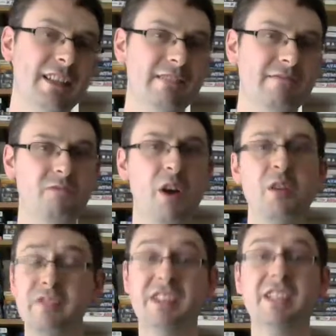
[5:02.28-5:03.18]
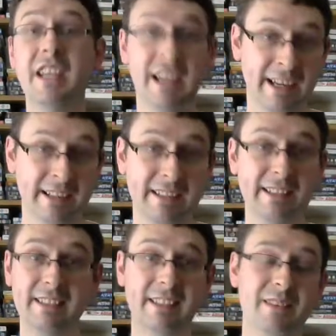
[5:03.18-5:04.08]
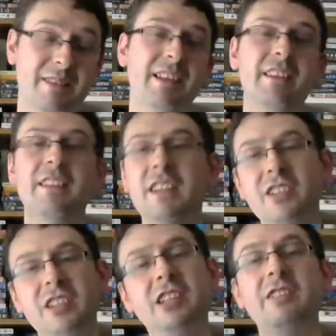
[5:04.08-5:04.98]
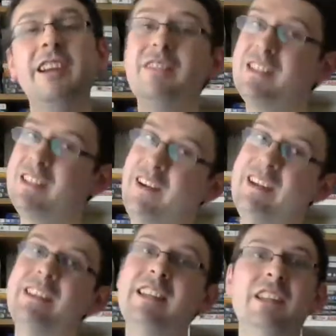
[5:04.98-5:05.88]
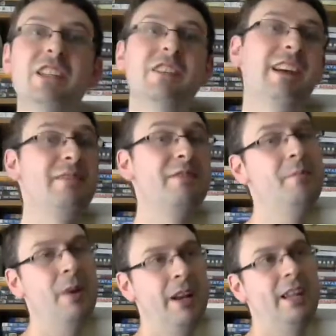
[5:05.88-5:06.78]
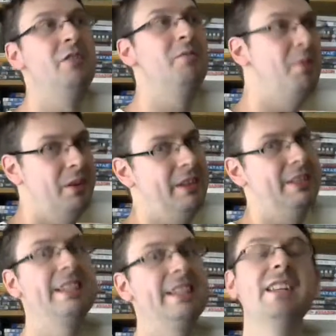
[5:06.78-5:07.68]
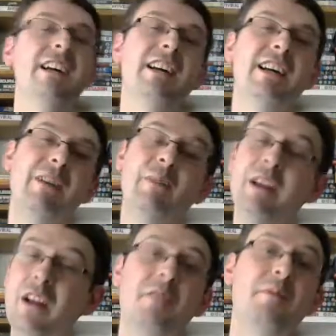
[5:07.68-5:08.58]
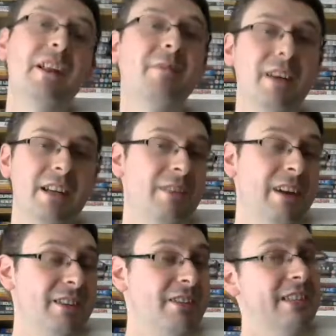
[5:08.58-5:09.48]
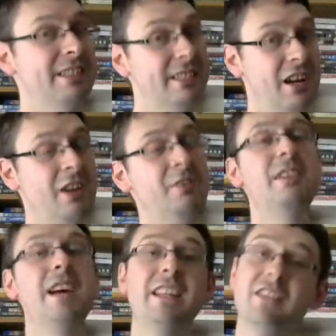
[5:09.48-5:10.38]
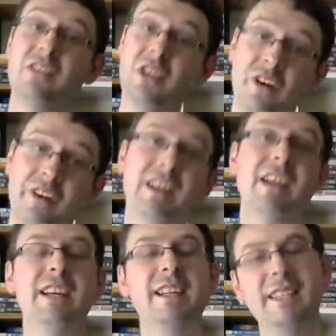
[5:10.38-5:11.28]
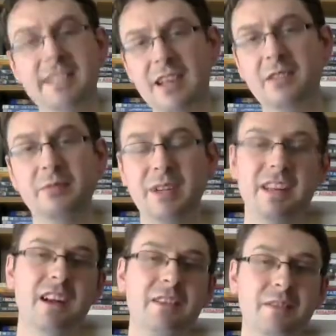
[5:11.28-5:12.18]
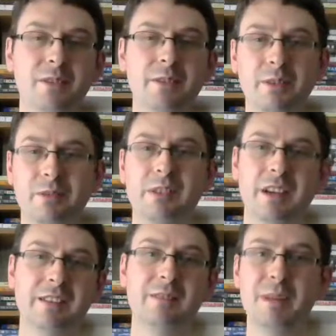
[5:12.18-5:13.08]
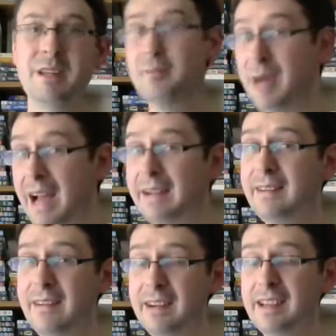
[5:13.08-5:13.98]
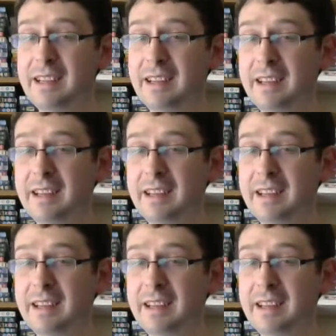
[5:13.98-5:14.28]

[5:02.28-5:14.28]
overseeing the thing, and she's doing it for science, he's doing it for money or politics, and we know where the Purge franchise has gone, so we know who's going to be the bad guy here.